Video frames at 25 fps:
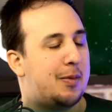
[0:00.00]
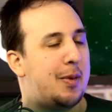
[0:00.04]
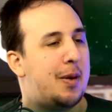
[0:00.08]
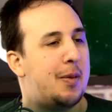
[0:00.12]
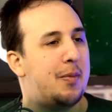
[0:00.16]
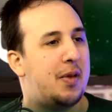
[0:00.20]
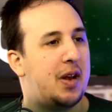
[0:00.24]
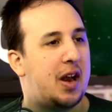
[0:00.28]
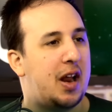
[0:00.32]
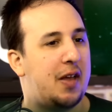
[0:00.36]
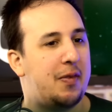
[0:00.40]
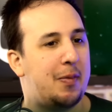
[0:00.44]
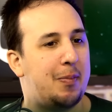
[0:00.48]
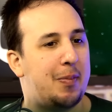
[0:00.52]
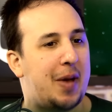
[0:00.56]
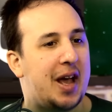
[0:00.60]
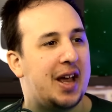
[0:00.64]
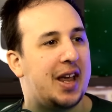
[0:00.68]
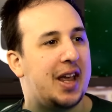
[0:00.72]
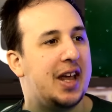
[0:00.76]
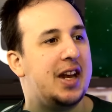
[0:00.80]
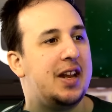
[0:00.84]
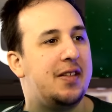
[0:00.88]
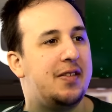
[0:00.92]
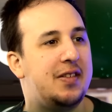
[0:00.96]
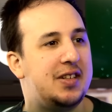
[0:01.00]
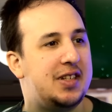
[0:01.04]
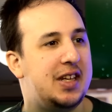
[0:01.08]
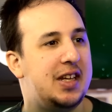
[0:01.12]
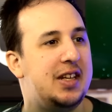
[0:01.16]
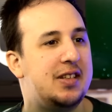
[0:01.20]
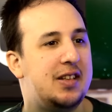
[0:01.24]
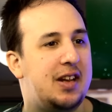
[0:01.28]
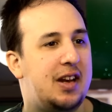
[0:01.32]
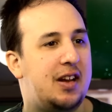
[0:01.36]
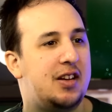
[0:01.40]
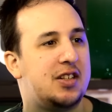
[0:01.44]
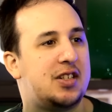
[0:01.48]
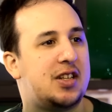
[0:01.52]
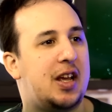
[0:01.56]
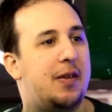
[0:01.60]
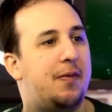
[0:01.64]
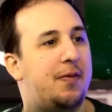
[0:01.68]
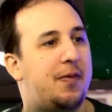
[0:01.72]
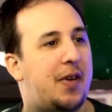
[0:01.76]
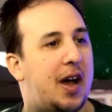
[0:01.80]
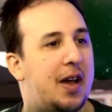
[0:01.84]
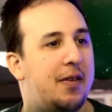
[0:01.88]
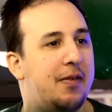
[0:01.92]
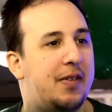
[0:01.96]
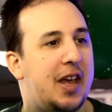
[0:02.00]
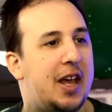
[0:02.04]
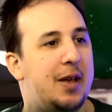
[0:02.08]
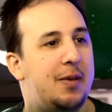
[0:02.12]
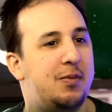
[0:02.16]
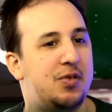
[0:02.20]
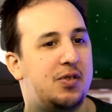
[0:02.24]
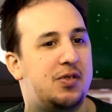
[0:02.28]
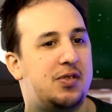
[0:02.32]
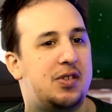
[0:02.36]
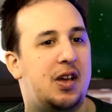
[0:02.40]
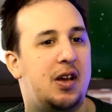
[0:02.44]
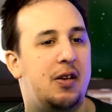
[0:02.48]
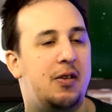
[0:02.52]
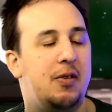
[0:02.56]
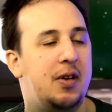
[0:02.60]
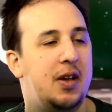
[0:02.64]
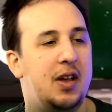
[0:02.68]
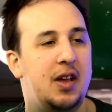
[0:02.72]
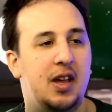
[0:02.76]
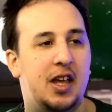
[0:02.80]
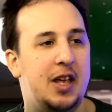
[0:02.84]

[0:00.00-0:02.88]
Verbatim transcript: I remember like the back end of the season, the last like five games or so,